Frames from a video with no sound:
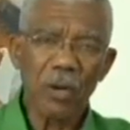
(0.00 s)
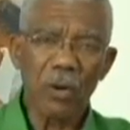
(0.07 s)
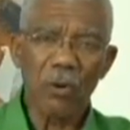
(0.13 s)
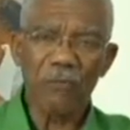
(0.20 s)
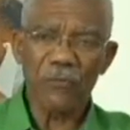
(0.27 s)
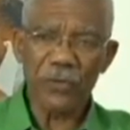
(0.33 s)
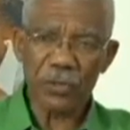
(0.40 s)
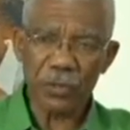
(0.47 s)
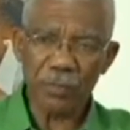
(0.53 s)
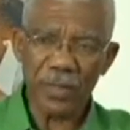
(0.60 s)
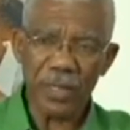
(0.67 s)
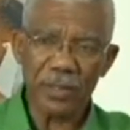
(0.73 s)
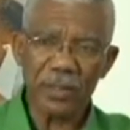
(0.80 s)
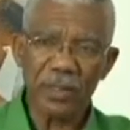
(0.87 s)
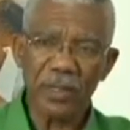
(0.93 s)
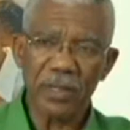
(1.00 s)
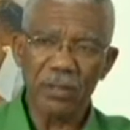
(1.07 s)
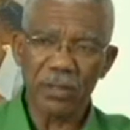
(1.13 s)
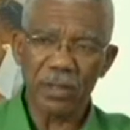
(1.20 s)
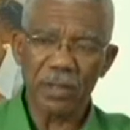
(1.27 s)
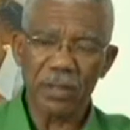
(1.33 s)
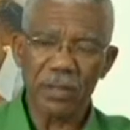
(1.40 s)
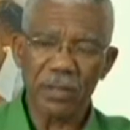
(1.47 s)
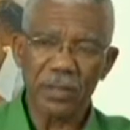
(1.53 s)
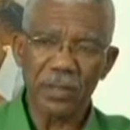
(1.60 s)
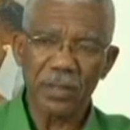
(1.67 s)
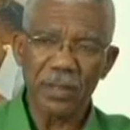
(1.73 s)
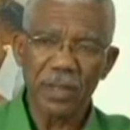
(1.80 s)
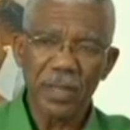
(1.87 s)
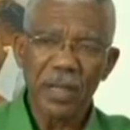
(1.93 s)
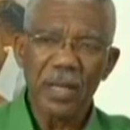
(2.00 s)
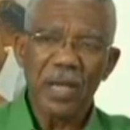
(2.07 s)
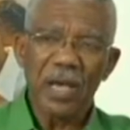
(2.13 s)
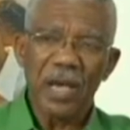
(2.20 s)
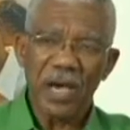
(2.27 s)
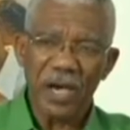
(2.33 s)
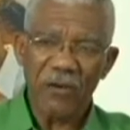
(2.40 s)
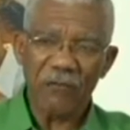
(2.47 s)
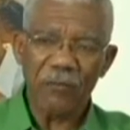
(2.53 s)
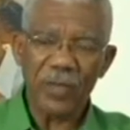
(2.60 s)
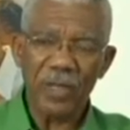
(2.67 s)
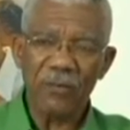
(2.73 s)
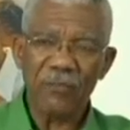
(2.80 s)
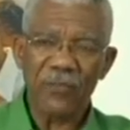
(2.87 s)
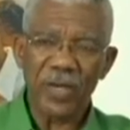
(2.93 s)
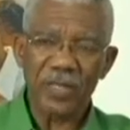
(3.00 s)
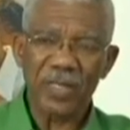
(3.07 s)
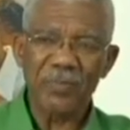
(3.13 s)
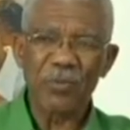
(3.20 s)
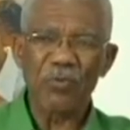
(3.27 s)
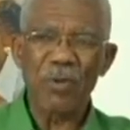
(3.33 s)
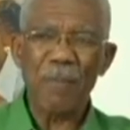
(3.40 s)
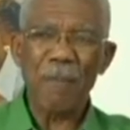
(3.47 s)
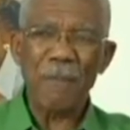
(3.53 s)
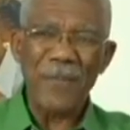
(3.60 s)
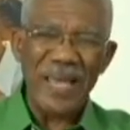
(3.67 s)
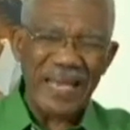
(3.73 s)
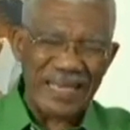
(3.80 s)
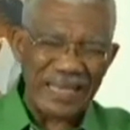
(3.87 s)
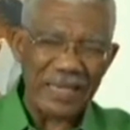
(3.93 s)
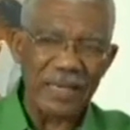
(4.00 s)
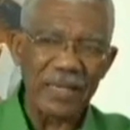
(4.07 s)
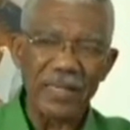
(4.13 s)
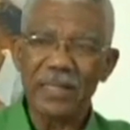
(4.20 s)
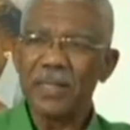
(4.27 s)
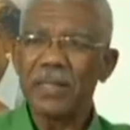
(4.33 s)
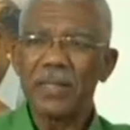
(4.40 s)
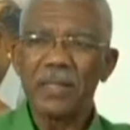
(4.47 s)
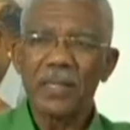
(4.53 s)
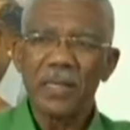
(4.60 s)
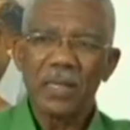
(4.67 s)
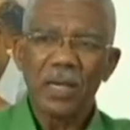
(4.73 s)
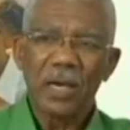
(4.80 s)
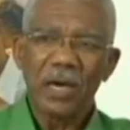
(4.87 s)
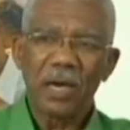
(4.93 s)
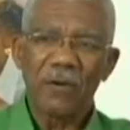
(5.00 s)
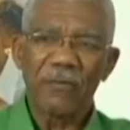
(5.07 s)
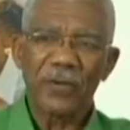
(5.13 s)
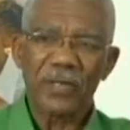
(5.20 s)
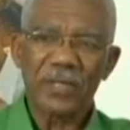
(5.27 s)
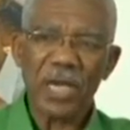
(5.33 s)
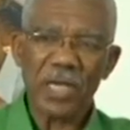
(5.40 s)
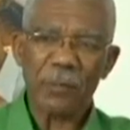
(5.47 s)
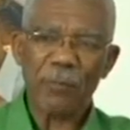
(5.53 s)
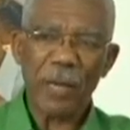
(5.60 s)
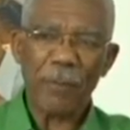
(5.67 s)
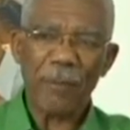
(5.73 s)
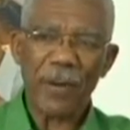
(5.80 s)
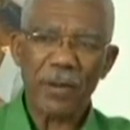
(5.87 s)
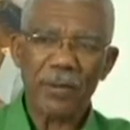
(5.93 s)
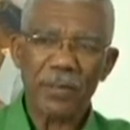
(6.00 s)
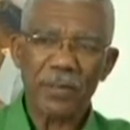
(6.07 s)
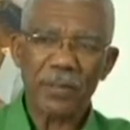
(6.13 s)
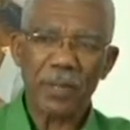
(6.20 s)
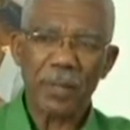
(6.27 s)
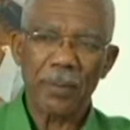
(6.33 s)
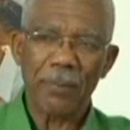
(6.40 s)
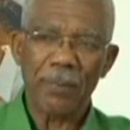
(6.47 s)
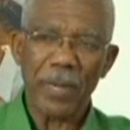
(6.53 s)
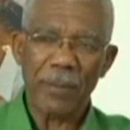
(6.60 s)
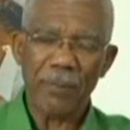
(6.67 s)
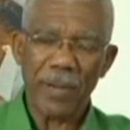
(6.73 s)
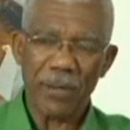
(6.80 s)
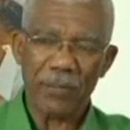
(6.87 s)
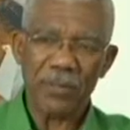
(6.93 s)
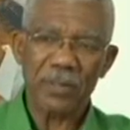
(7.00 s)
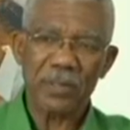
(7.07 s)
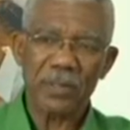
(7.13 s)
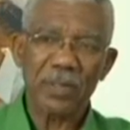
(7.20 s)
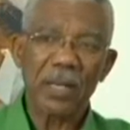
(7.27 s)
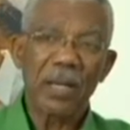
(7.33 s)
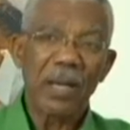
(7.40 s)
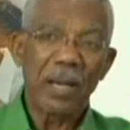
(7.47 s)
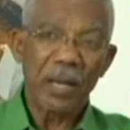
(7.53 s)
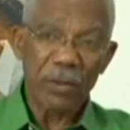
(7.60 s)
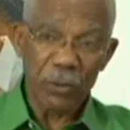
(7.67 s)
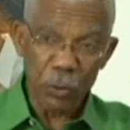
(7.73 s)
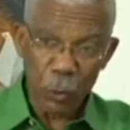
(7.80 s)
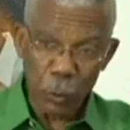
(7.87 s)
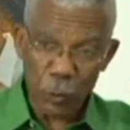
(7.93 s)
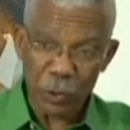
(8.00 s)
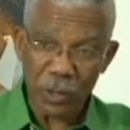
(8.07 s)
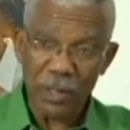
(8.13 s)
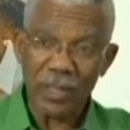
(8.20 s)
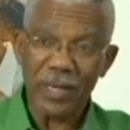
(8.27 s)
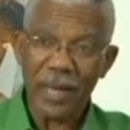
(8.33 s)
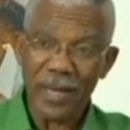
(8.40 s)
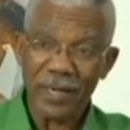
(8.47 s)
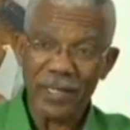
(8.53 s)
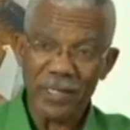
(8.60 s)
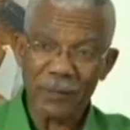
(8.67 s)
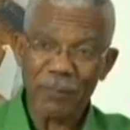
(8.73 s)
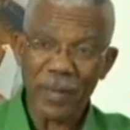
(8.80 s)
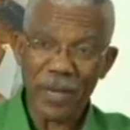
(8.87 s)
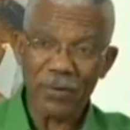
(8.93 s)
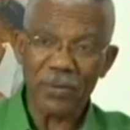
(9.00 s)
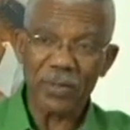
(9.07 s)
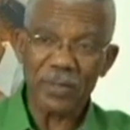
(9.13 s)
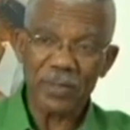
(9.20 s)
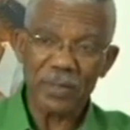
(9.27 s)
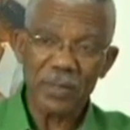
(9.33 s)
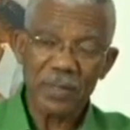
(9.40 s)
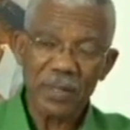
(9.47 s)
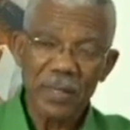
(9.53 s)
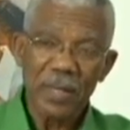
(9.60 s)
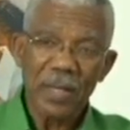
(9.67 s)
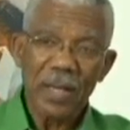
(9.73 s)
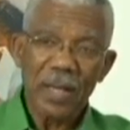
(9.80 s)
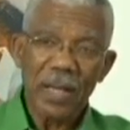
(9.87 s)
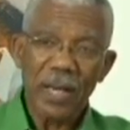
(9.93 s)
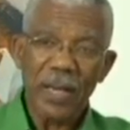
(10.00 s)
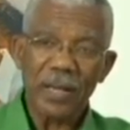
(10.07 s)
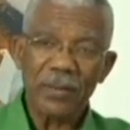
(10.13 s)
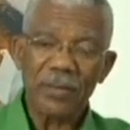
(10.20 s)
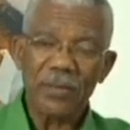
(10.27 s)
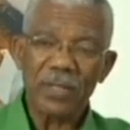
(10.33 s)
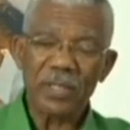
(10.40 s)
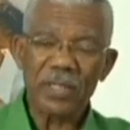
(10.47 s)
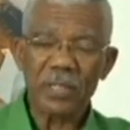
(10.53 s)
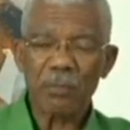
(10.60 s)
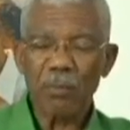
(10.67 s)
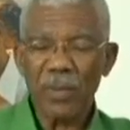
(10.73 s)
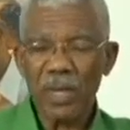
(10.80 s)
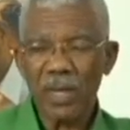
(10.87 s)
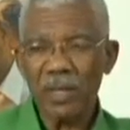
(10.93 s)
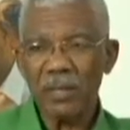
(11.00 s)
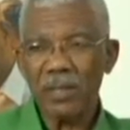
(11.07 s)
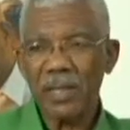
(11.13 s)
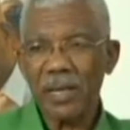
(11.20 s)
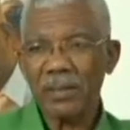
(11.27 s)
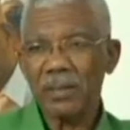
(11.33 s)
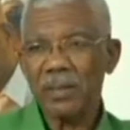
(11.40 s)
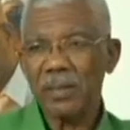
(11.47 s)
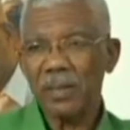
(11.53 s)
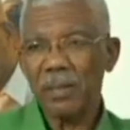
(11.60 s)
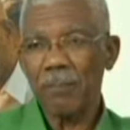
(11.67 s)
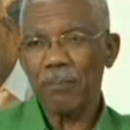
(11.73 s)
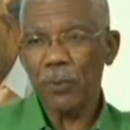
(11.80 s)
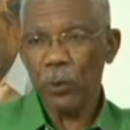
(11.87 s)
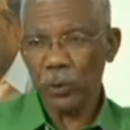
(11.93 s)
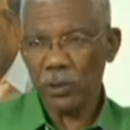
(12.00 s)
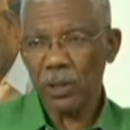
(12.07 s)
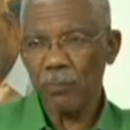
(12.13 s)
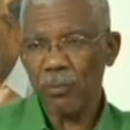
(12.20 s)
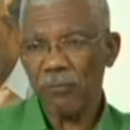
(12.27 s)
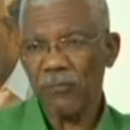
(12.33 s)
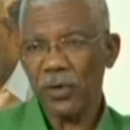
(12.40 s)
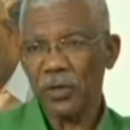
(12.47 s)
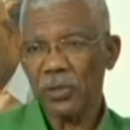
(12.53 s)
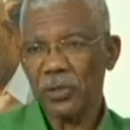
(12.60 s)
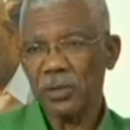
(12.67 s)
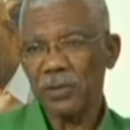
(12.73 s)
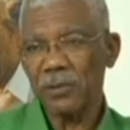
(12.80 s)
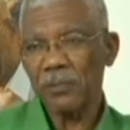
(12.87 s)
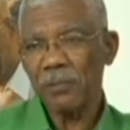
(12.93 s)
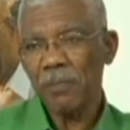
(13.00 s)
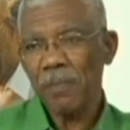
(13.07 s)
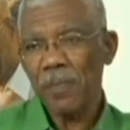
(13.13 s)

our fishermen in the quarantine have been victims repeatedly of attacks by pirates, usually Guyanese pirates. And this has made that important profession